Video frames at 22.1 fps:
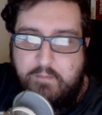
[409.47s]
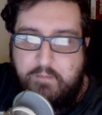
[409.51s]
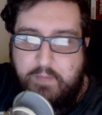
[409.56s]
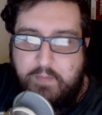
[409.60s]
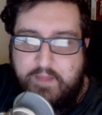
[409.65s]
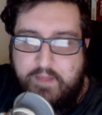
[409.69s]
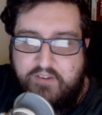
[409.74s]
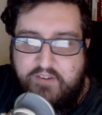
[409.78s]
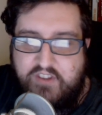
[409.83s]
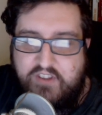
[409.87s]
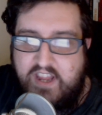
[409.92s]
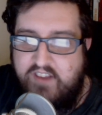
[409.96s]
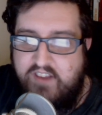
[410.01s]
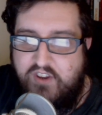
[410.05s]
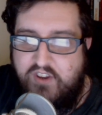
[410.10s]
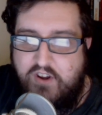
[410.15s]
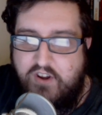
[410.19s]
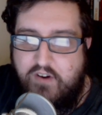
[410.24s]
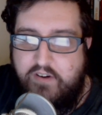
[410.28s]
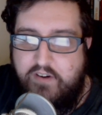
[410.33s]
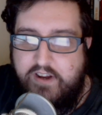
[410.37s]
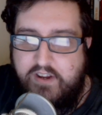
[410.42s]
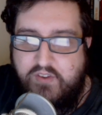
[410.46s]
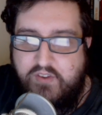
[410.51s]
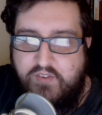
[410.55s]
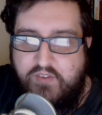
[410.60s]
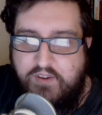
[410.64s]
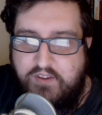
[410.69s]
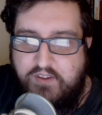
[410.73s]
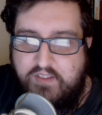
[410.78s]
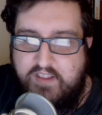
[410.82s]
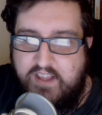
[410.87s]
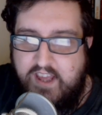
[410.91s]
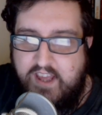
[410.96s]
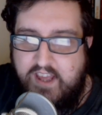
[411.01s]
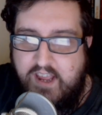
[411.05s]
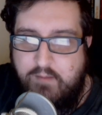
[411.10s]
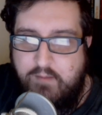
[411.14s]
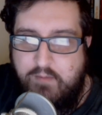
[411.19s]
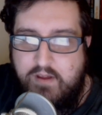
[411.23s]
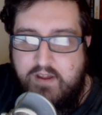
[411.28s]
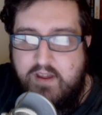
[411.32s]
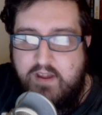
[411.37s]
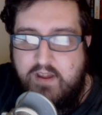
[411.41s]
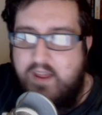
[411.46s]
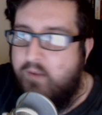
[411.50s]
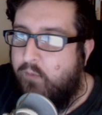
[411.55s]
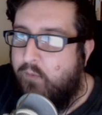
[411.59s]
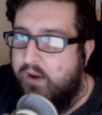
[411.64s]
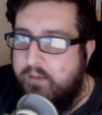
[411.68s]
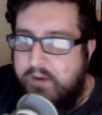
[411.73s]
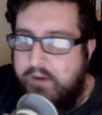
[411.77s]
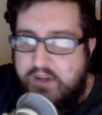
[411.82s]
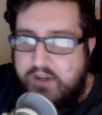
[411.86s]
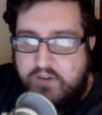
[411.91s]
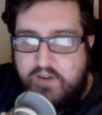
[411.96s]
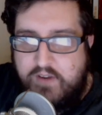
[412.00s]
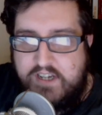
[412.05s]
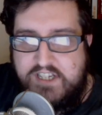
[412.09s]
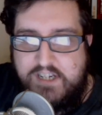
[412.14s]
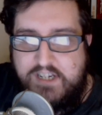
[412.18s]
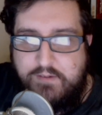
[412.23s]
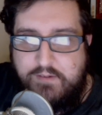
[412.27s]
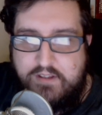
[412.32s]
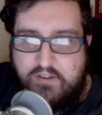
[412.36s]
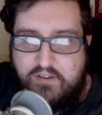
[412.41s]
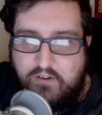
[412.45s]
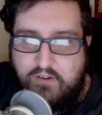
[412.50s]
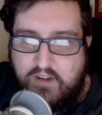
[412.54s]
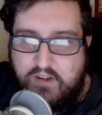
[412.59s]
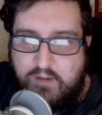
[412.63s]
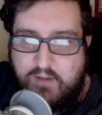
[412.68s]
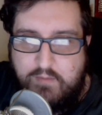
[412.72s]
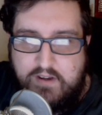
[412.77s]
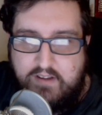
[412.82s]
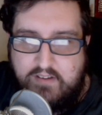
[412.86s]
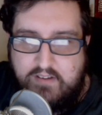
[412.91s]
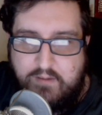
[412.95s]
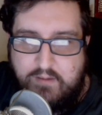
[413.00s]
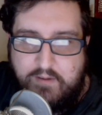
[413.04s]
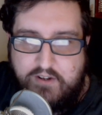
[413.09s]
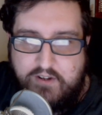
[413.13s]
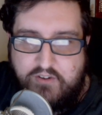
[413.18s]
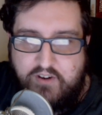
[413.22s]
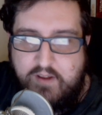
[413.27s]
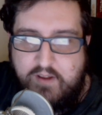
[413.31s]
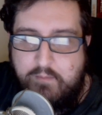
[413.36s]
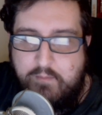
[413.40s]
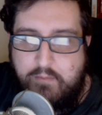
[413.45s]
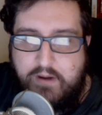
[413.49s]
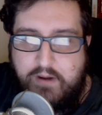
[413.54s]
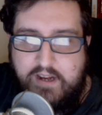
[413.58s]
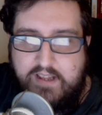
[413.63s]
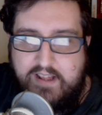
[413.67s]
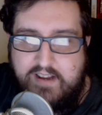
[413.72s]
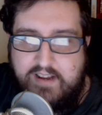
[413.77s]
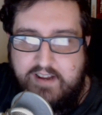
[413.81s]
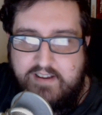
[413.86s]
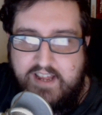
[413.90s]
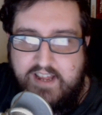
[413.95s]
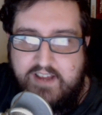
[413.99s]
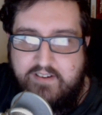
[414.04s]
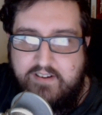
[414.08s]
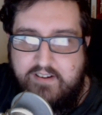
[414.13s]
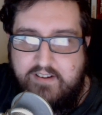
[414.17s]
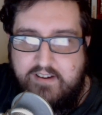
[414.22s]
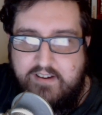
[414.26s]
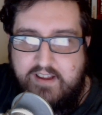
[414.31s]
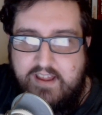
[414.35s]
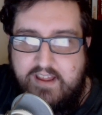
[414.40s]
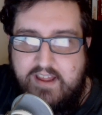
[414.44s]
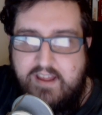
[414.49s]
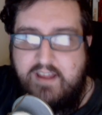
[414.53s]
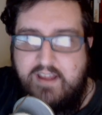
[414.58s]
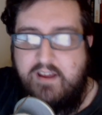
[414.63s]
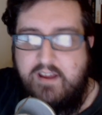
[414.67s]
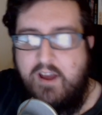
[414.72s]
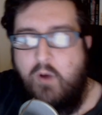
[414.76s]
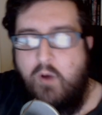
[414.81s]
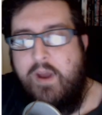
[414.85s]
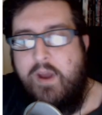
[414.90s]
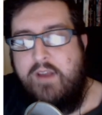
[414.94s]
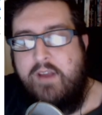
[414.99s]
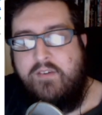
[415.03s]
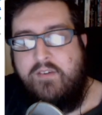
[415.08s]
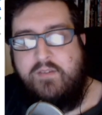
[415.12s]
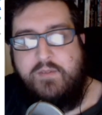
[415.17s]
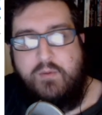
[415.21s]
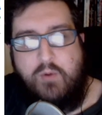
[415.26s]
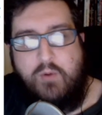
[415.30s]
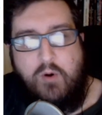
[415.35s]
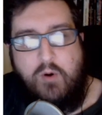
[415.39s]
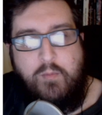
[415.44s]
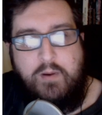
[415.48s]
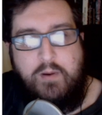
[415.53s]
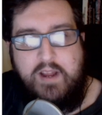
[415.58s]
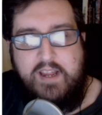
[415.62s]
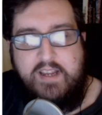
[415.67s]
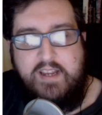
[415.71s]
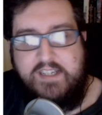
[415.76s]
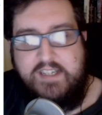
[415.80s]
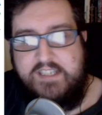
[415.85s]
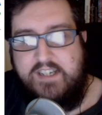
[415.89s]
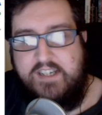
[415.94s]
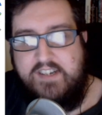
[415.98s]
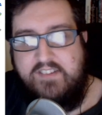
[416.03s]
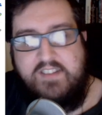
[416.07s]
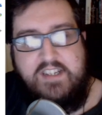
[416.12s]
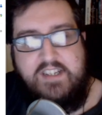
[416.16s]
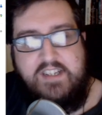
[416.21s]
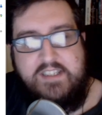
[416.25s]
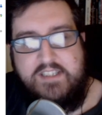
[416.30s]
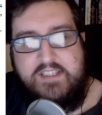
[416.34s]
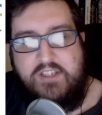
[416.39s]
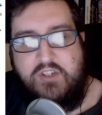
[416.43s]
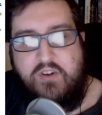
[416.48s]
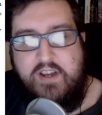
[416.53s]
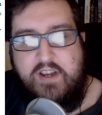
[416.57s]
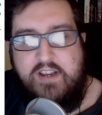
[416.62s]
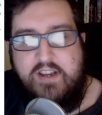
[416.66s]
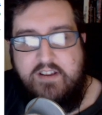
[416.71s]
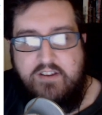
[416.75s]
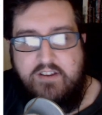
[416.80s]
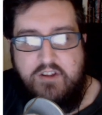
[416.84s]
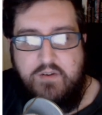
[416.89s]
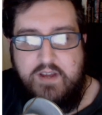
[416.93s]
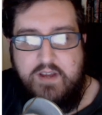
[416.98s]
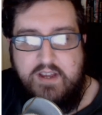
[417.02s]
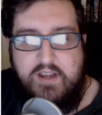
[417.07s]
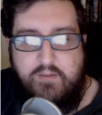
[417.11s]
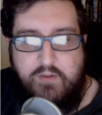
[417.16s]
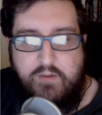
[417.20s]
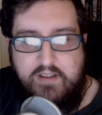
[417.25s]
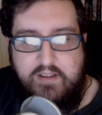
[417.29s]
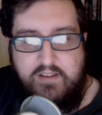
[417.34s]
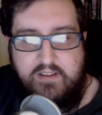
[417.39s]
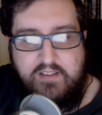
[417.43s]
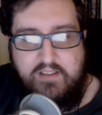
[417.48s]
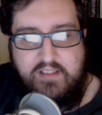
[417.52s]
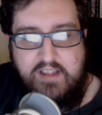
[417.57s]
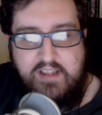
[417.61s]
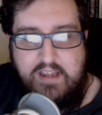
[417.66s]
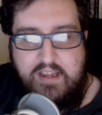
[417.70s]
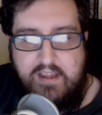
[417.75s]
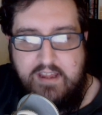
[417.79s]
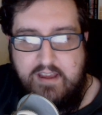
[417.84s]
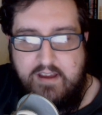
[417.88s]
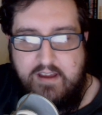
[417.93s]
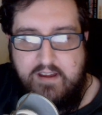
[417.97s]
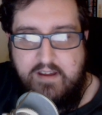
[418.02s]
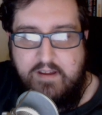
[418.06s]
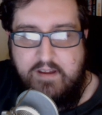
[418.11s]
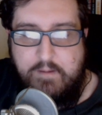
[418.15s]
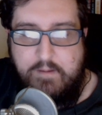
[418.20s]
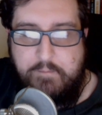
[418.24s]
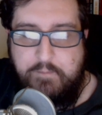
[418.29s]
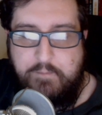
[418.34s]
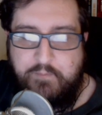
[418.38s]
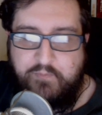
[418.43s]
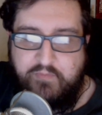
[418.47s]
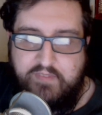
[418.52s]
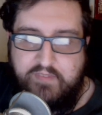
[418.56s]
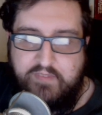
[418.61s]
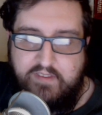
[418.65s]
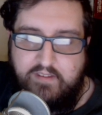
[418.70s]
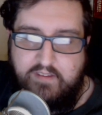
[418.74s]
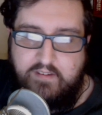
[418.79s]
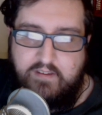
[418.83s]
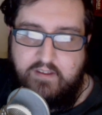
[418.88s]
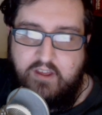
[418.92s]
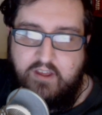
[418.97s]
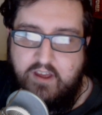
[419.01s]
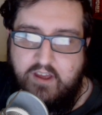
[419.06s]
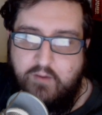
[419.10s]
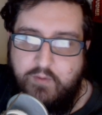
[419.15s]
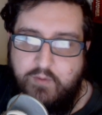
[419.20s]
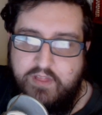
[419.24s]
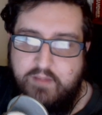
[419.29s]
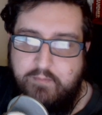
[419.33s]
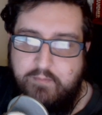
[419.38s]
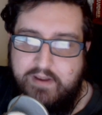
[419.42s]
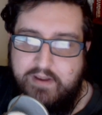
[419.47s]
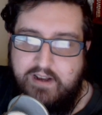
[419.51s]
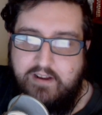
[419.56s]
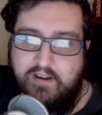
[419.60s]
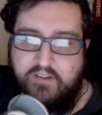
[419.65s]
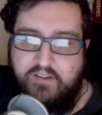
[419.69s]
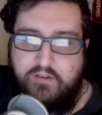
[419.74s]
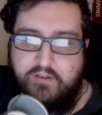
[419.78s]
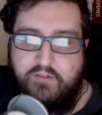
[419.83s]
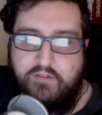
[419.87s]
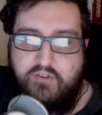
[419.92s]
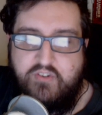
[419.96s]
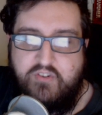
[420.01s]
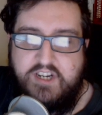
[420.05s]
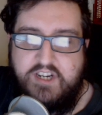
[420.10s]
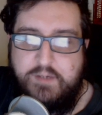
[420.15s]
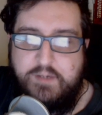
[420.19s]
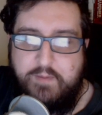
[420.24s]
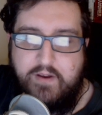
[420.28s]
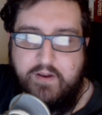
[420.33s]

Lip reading: set of scenarios for use in the game. What I might do actually with this document is I might try and break that down away from the role-playing side of things and try and do it with the Middle-earth strategy battle